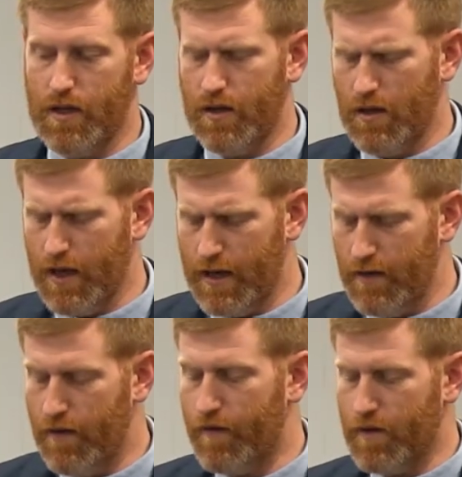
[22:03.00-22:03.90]
the land
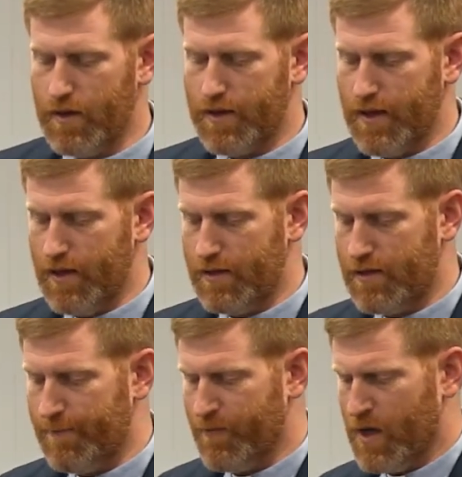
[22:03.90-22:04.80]
of the
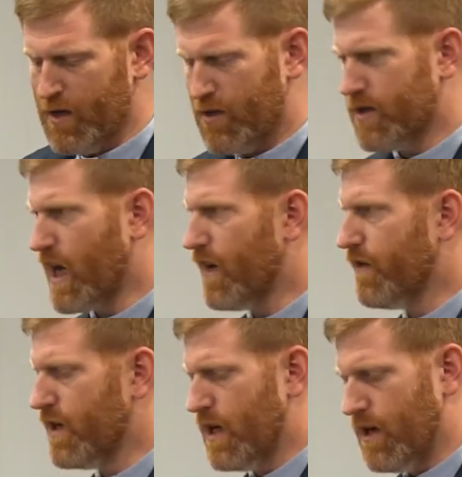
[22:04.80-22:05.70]
Philistines. So it's kind of a
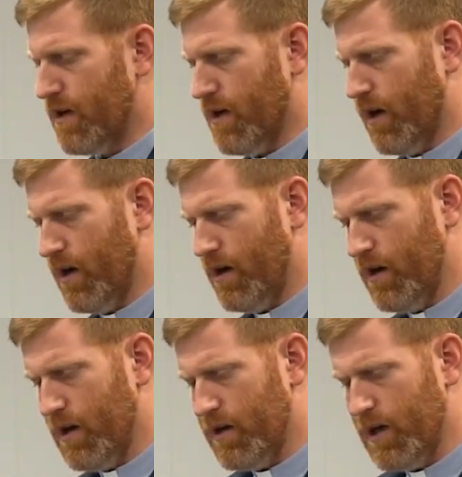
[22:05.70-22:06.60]

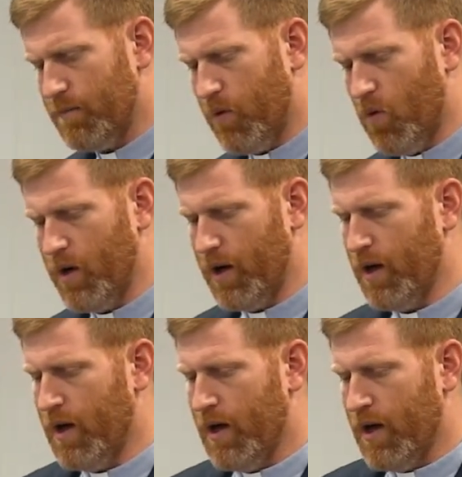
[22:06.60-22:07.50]
neat point,
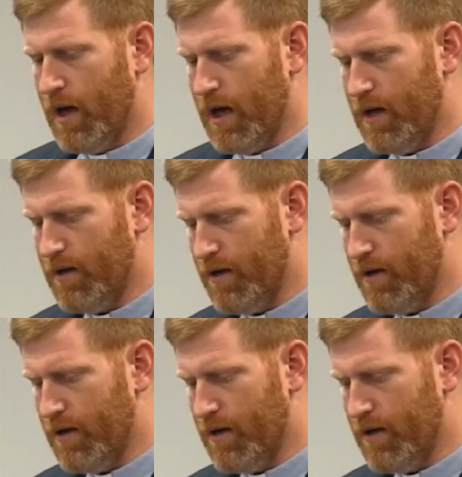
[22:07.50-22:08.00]
and